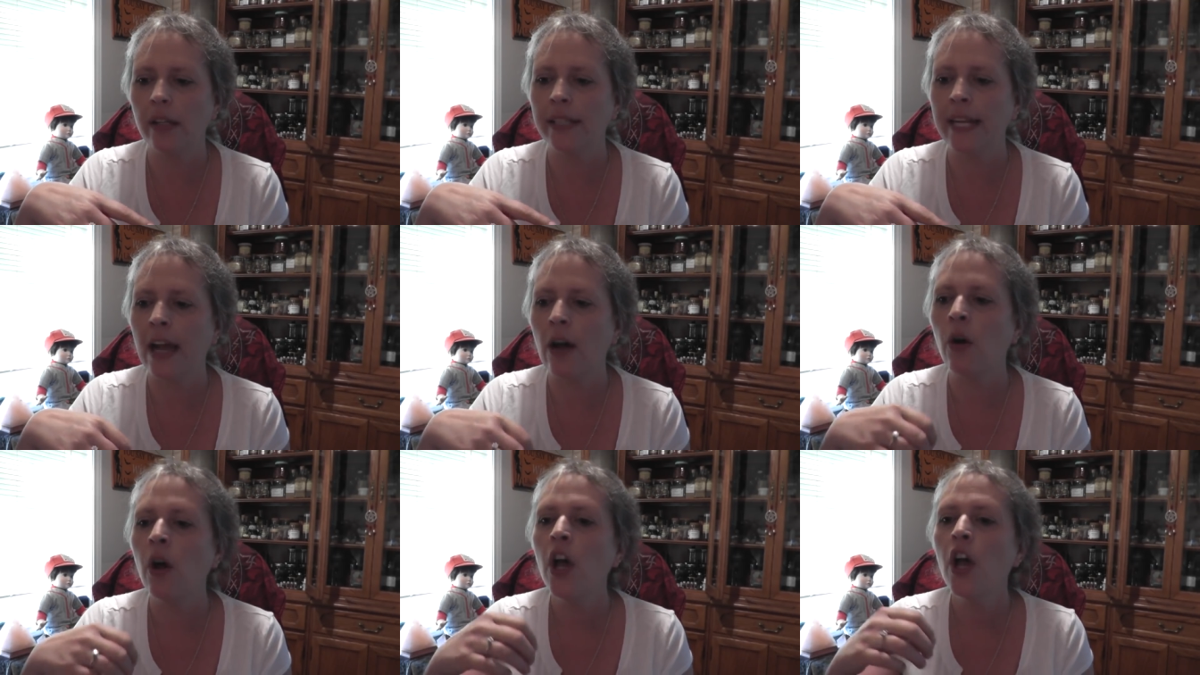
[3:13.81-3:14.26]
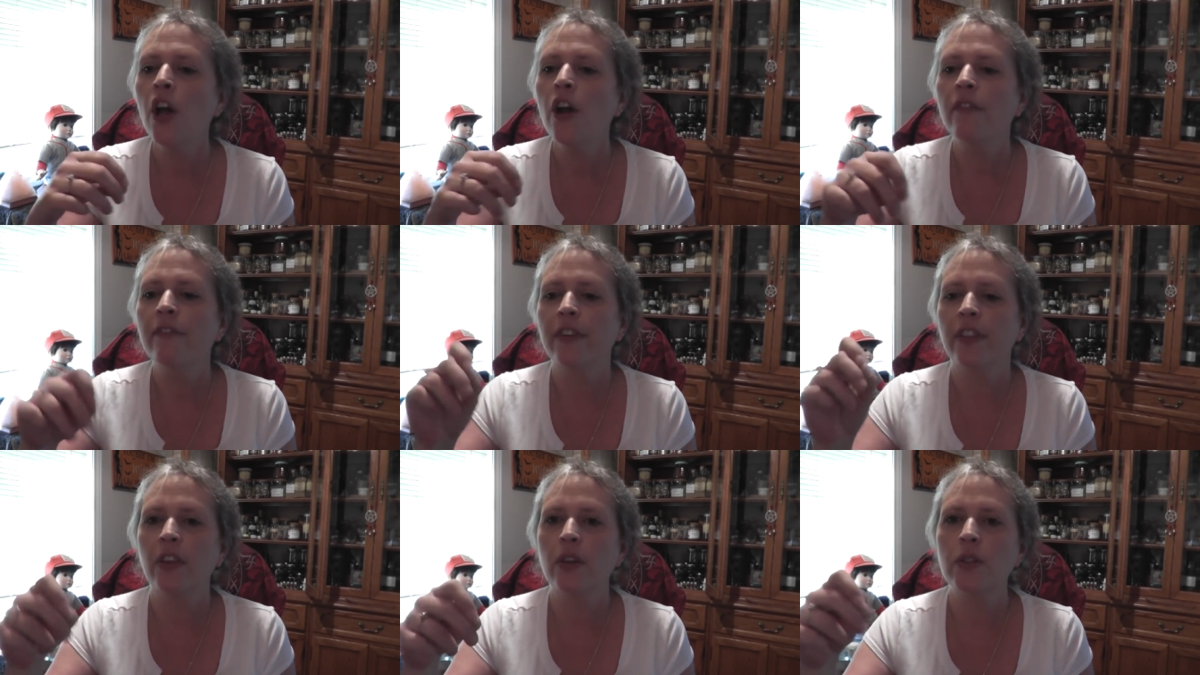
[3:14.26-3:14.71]
Now,
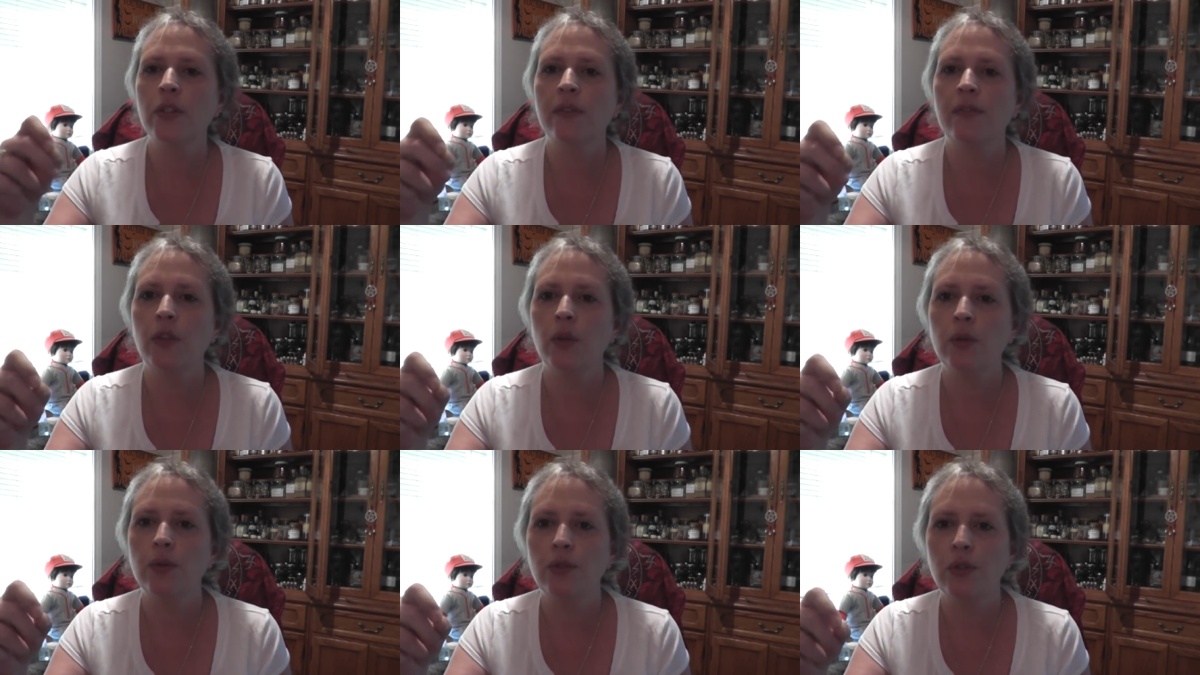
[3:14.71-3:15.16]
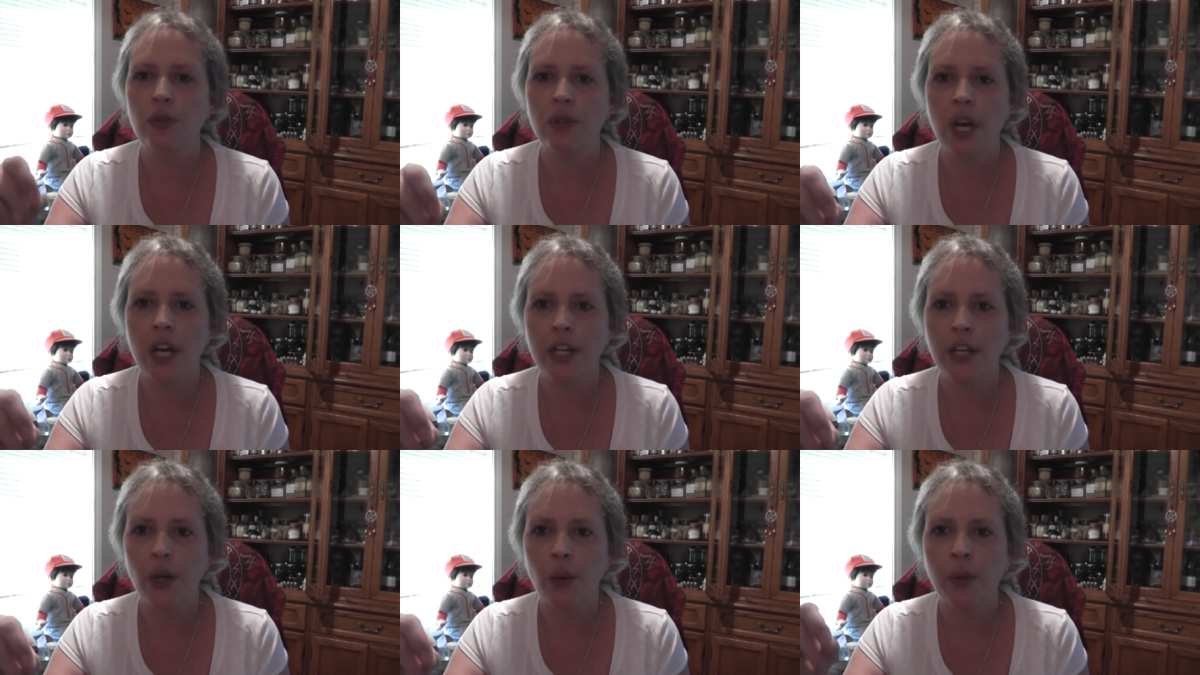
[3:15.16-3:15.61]
for those of you who do
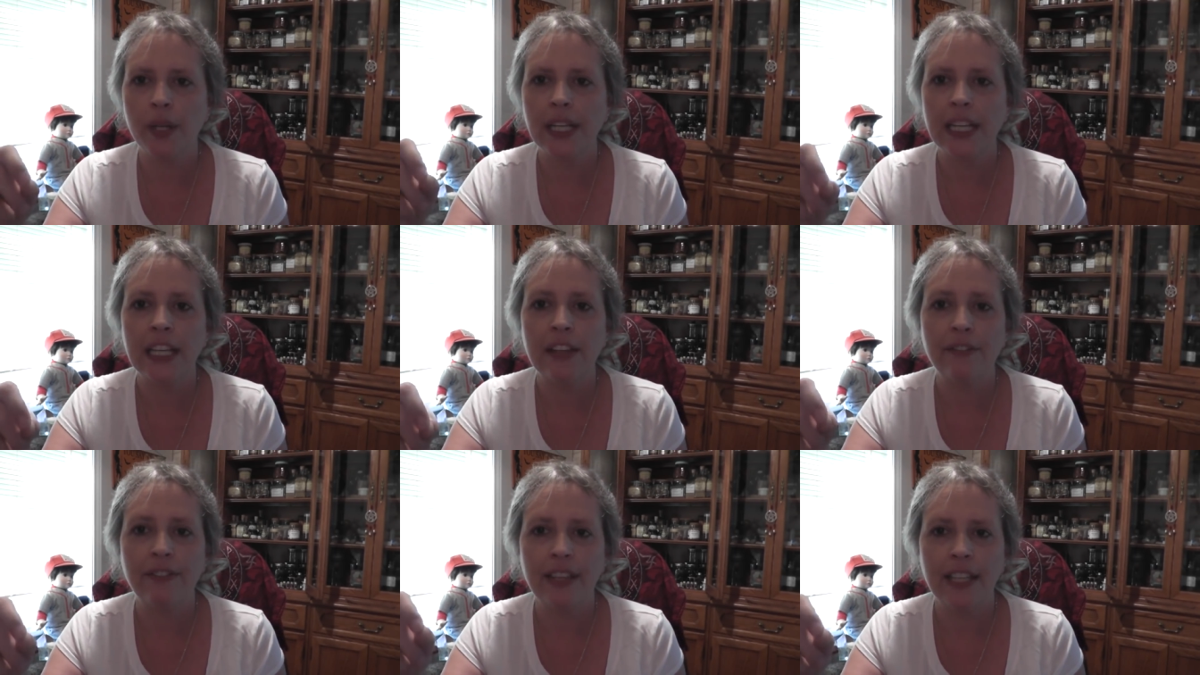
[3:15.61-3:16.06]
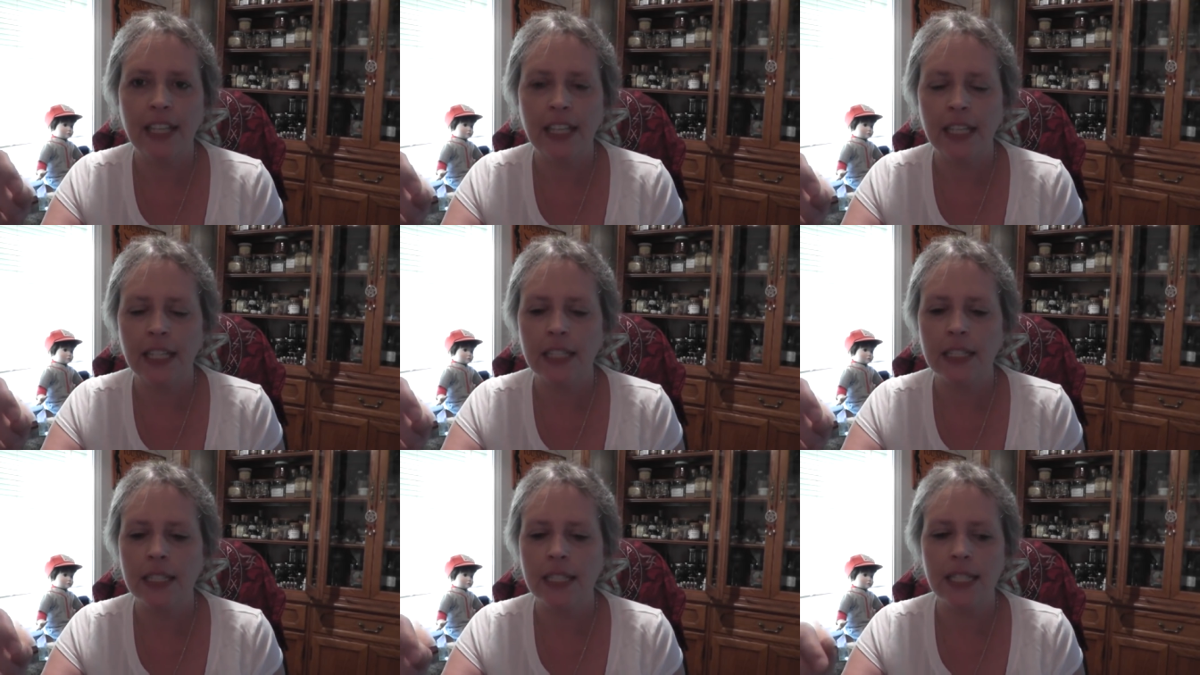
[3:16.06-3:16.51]
not know what Kifi
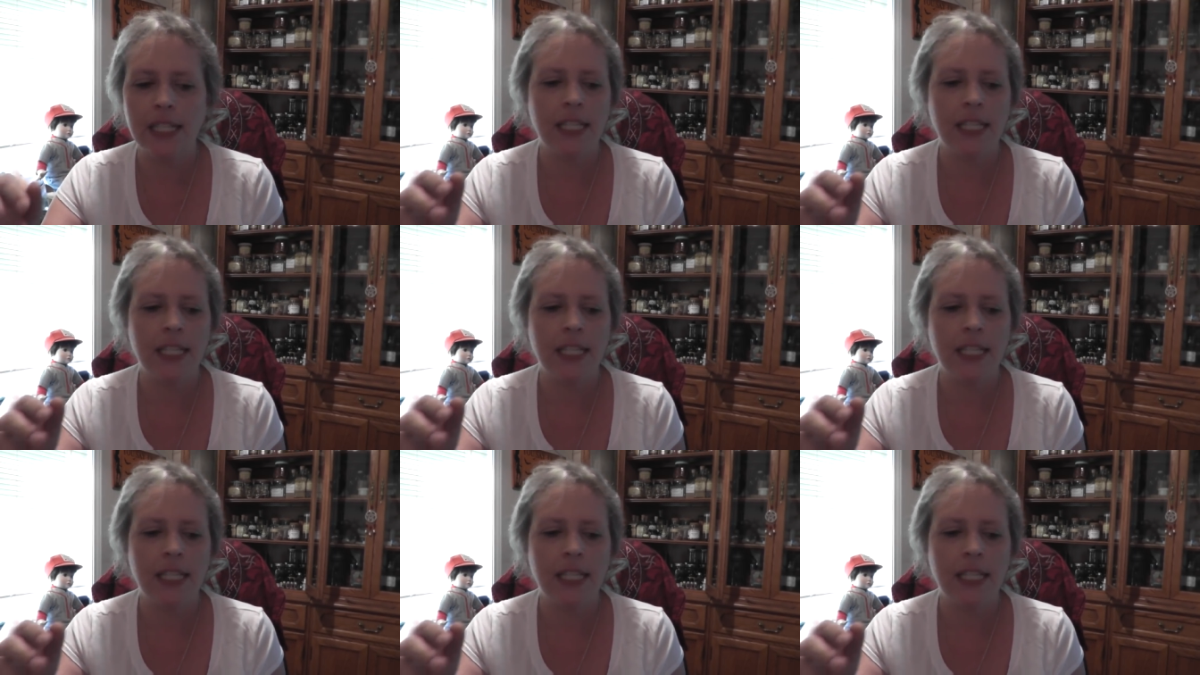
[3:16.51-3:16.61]
is,